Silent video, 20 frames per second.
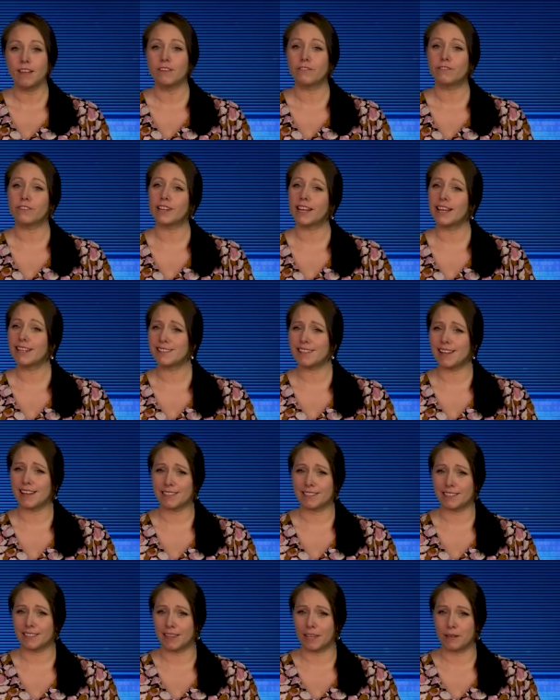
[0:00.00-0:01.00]
Forget
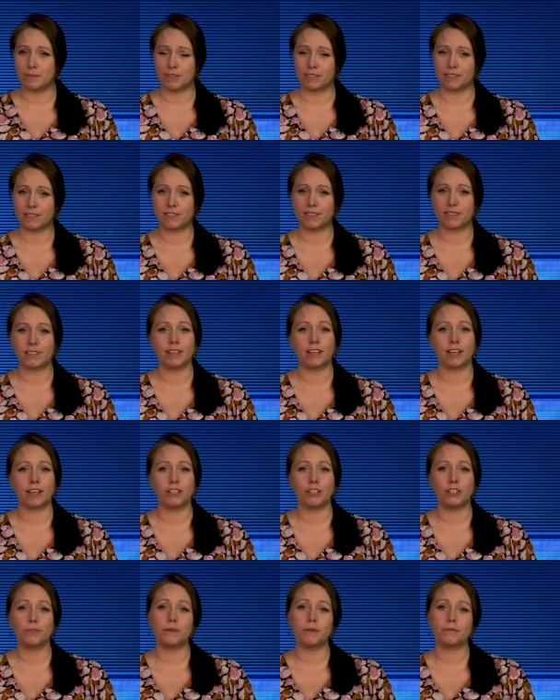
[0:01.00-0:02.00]
dyes and labels. A
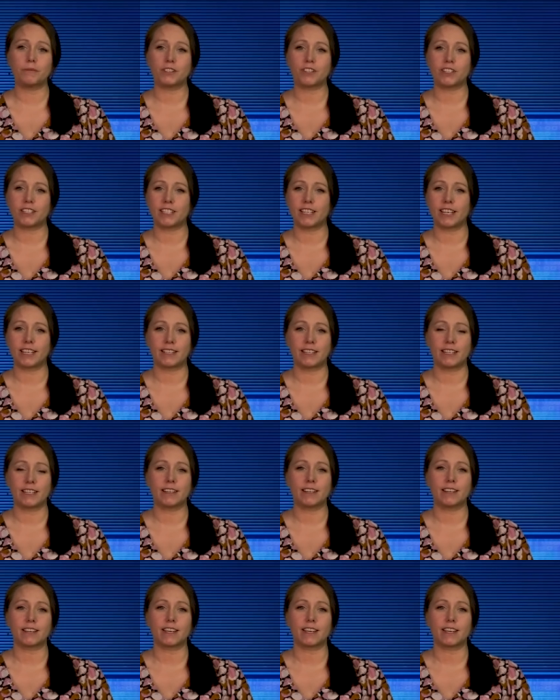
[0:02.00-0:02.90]
new imaging technique